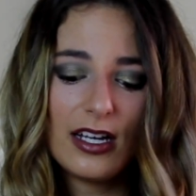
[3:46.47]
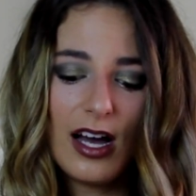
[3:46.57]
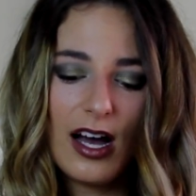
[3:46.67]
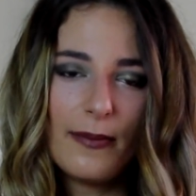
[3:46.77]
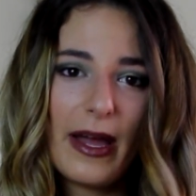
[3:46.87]

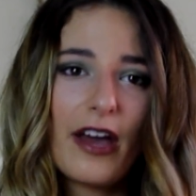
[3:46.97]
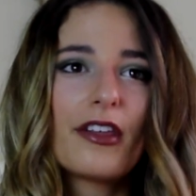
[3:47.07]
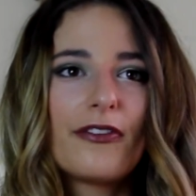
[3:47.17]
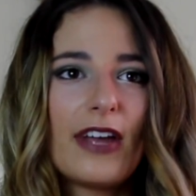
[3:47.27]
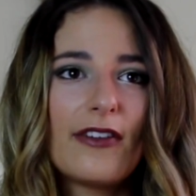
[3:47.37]
My
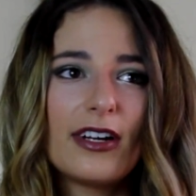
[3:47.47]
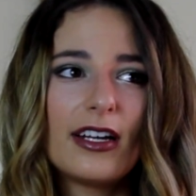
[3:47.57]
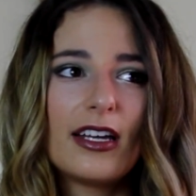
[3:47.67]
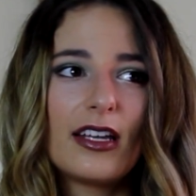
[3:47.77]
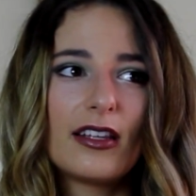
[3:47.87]
other
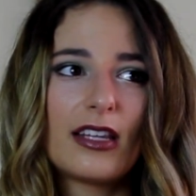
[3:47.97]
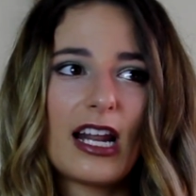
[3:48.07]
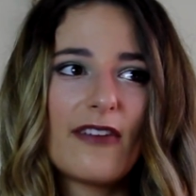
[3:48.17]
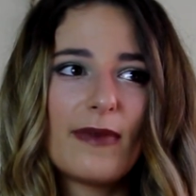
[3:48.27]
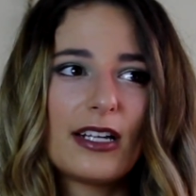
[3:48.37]
favorite that
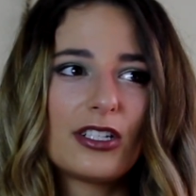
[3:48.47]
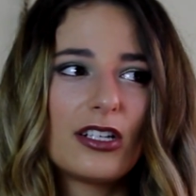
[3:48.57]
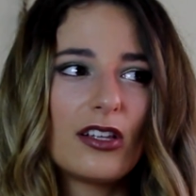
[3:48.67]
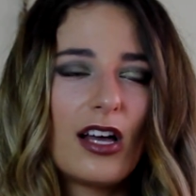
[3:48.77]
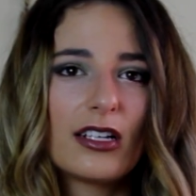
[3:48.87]
I
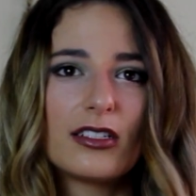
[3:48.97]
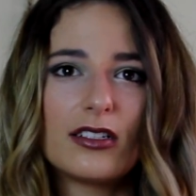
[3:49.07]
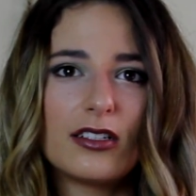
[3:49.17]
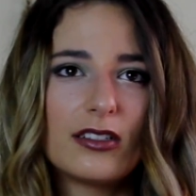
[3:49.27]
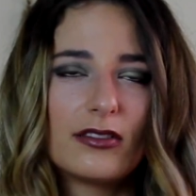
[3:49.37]
mentioned a
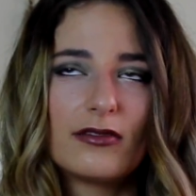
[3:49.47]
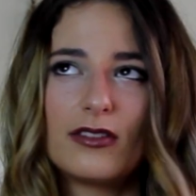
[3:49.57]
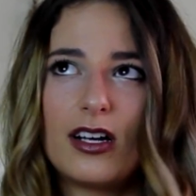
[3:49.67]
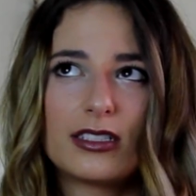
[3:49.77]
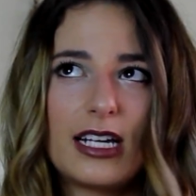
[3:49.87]

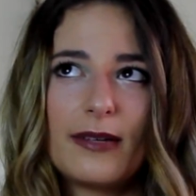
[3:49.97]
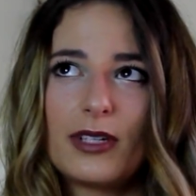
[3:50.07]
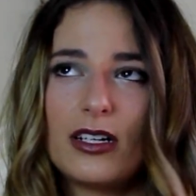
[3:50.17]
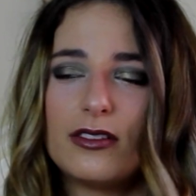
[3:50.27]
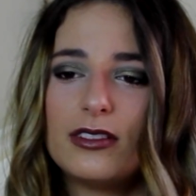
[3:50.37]
long time
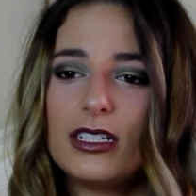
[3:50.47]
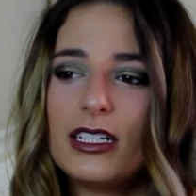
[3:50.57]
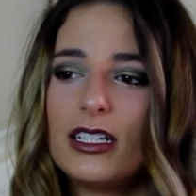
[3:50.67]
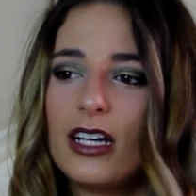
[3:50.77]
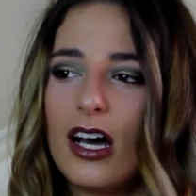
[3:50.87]
ago,
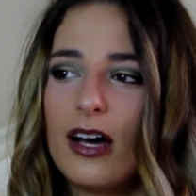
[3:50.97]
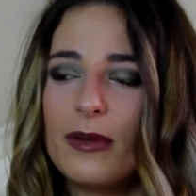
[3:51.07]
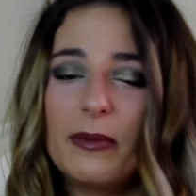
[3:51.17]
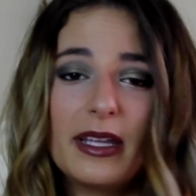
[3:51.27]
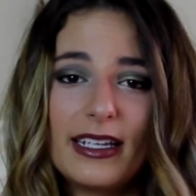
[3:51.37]

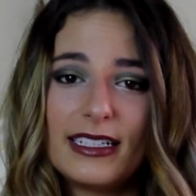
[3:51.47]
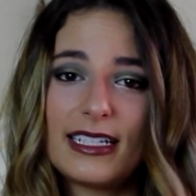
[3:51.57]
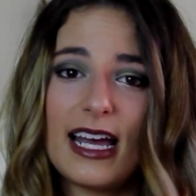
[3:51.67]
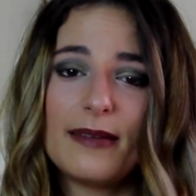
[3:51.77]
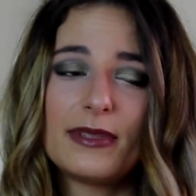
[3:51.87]
a million
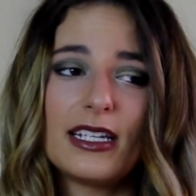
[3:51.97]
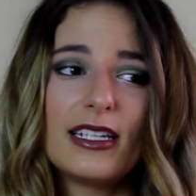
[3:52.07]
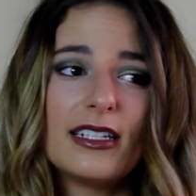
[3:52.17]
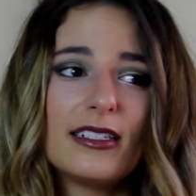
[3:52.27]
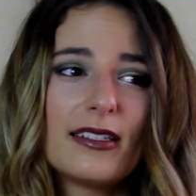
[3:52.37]
times,
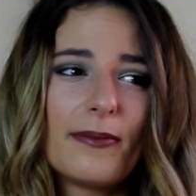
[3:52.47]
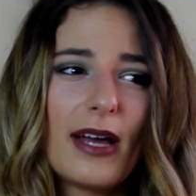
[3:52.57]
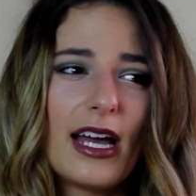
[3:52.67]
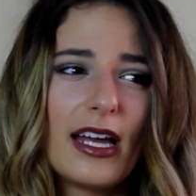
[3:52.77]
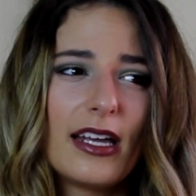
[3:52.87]
is
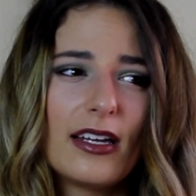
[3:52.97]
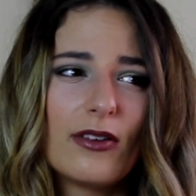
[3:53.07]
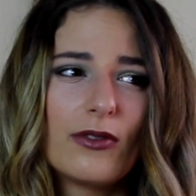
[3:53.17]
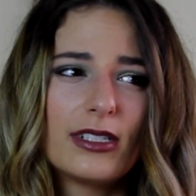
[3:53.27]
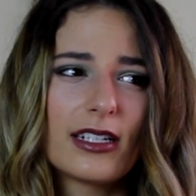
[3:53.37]
my,
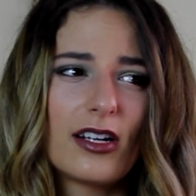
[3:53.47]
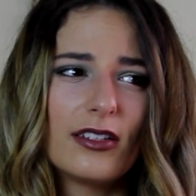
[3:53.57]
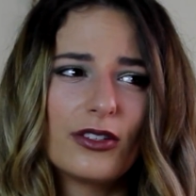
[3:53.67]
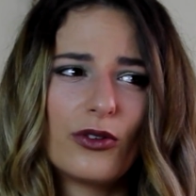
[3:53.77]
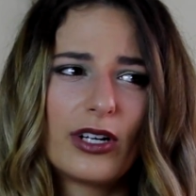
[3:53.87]
what is it
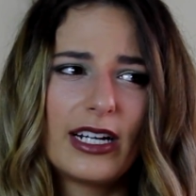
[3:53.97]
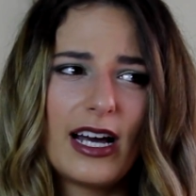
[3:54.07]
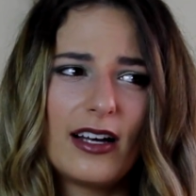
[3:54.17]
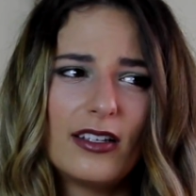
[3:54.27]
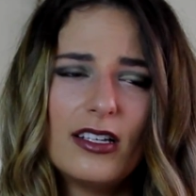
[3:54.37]
called?
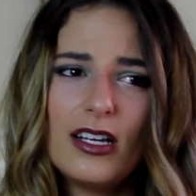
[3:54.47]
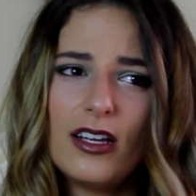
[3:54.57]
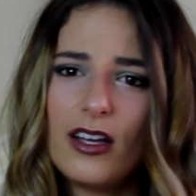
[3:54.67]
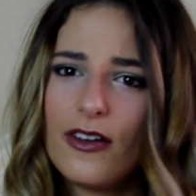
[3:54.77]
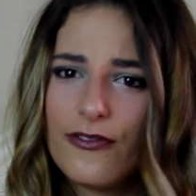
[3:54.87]
L'Oreal
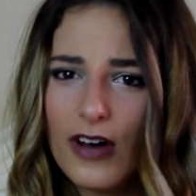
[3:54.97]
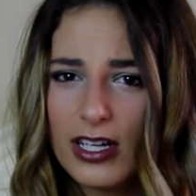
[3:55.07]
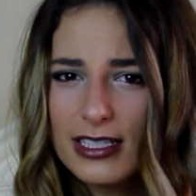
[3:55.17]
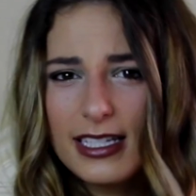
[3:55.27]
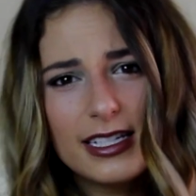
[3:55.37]

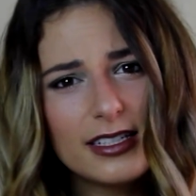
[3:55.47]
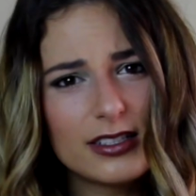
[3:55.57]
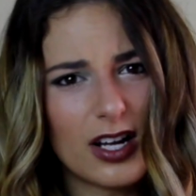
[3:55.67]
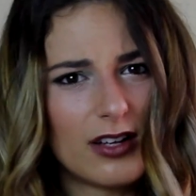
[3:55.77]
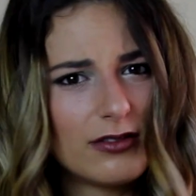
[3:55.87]
Falsies?
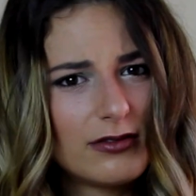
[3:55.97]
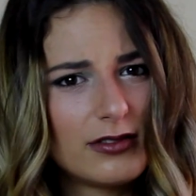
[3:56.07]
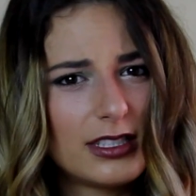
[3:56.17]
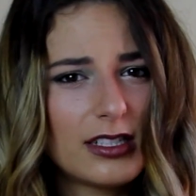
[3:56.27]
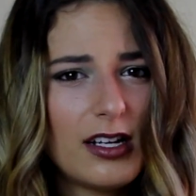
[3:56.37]
No.
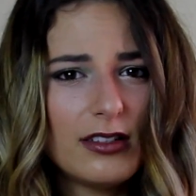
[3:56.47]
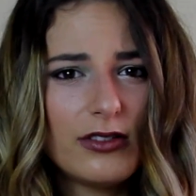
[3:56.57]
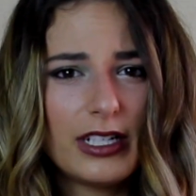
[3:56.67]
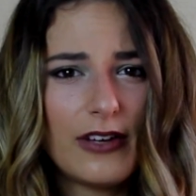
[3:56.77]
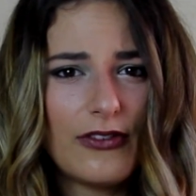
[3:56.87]
Is it called
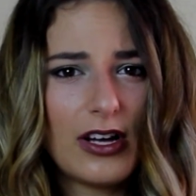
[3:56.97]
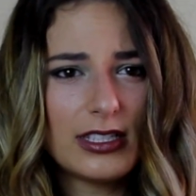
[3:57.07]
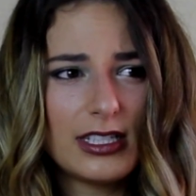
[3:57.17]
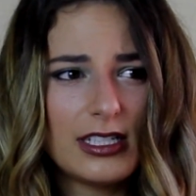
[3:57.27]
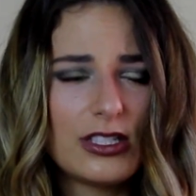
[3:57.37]
L'Oreal
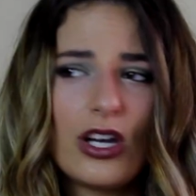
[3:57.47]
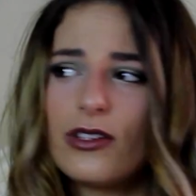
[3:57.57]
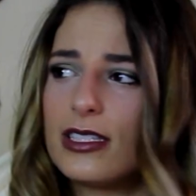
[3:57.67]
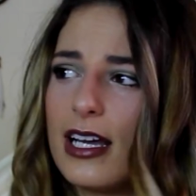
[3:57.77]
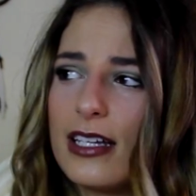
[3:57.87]
Falsies? No,
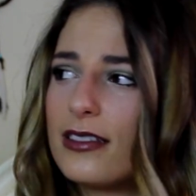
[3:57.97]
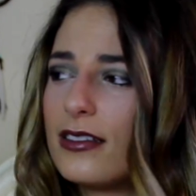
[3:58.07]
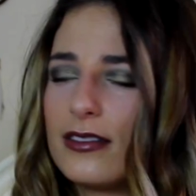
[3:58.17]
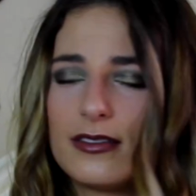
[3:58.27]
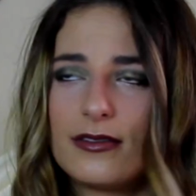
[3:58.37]
it's not.
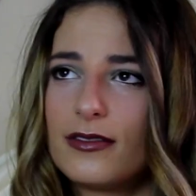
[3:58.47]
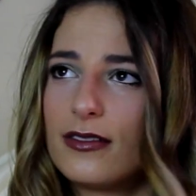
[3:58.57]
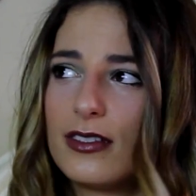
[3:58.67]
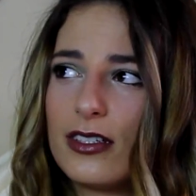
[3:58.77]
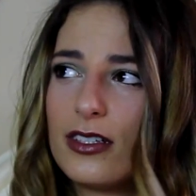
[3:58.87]

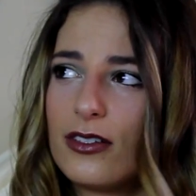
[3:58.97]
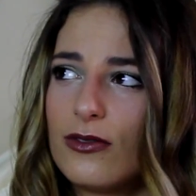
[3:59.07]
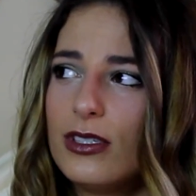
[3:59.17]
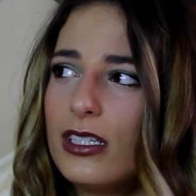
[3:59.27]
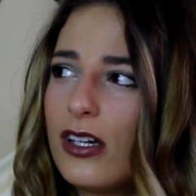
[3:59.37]

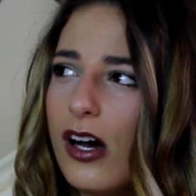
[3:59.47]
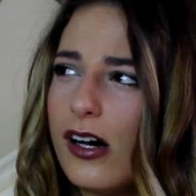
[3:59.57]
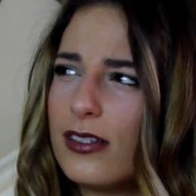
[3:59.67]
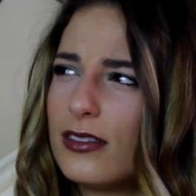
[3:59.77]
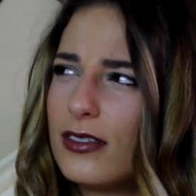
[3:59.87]
What's it
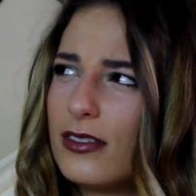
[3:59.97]
called?